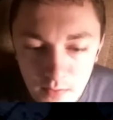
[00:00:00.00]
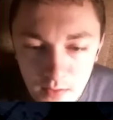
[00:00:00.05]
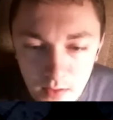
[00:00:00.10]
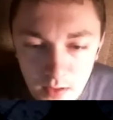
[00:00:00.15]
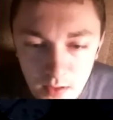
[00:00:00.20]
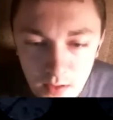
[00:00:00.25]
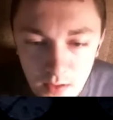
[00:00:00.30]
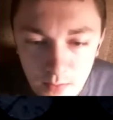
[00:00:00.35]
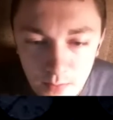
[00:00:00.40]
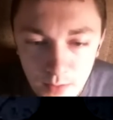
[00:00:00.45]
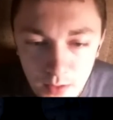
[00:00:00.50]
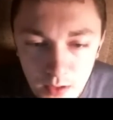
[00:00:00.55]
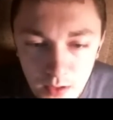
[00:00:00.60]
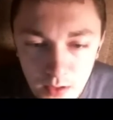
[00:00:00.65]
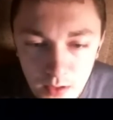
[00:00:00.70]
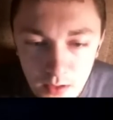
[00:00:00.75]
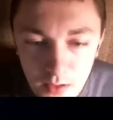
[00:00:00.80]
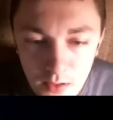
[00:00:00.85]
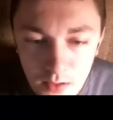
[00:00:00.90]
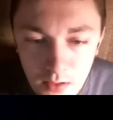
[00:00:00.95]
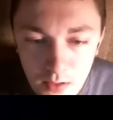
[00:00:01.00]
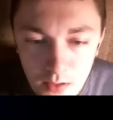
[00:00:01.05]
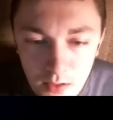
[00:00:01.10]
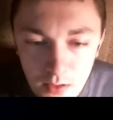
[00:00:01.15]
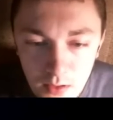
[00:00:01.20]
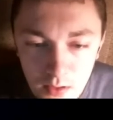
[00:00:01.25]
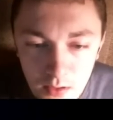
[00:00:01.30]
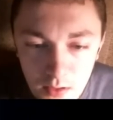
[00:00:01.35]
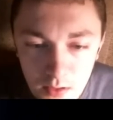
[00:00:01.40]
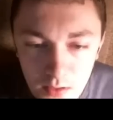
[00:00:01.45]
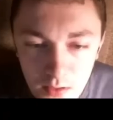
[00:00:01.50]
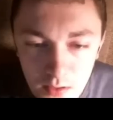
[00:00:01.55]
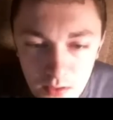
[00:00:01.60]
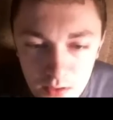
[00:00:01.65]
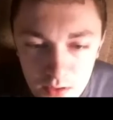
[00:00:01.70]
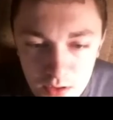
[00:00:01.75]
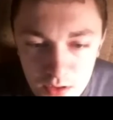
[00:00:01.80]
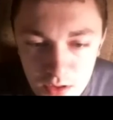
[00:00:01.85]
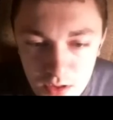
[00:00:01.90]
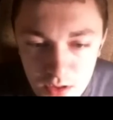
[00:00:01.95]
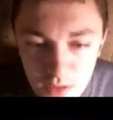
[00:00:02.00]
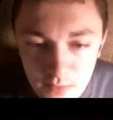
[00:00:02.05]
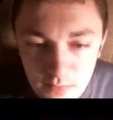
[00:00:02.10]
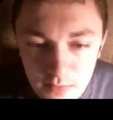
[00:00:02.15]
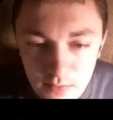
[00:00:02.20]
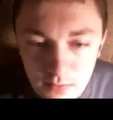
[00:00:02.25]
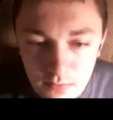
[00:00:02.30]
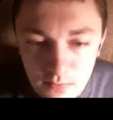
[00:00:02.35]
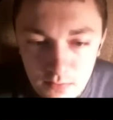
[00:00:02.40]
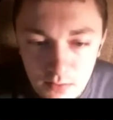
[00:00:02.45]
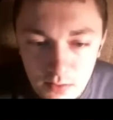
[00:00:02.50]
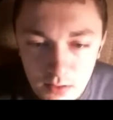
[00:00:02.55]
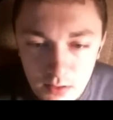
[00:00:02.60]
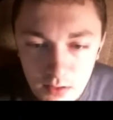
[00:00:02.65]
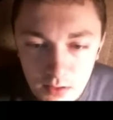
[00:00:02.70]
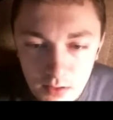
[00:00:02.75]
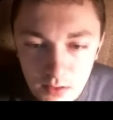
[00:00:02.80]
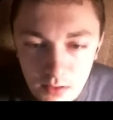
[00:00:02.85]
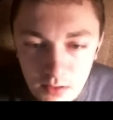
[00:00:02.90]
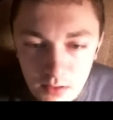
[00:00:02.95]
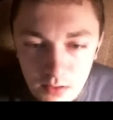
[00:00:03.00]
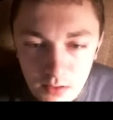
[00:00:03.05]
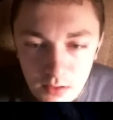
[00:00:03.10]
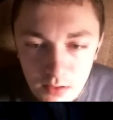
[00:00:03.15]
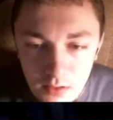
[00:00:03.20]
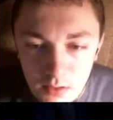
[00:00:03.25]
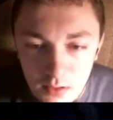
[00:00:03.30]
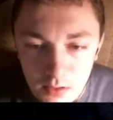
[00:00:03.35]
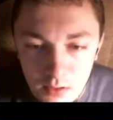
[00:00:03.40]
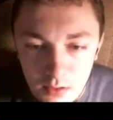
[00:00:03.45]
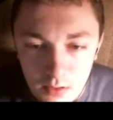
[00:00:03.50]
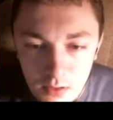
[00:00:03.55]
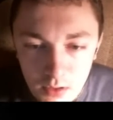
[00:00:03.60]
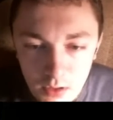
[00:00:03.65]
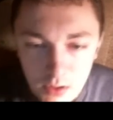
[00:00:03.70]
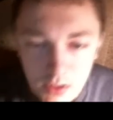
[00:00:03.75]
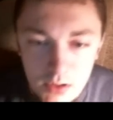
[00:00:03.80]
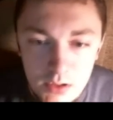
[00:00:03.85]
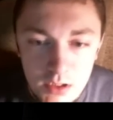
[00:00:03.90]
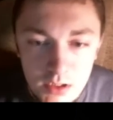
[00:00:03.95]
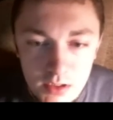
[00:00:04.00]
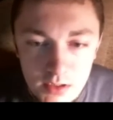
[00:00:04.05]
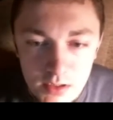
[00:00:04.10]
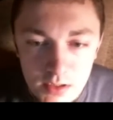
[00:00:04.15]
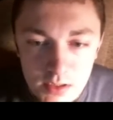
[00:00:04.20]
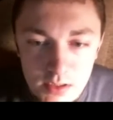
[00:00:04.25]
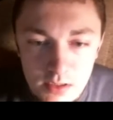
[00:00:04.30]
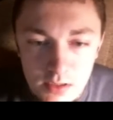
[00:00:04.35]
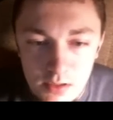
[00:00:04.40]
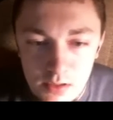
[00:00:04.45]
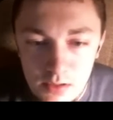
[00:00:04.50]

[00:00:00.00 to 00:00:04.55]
to hit a button. Shift to run. Jesus.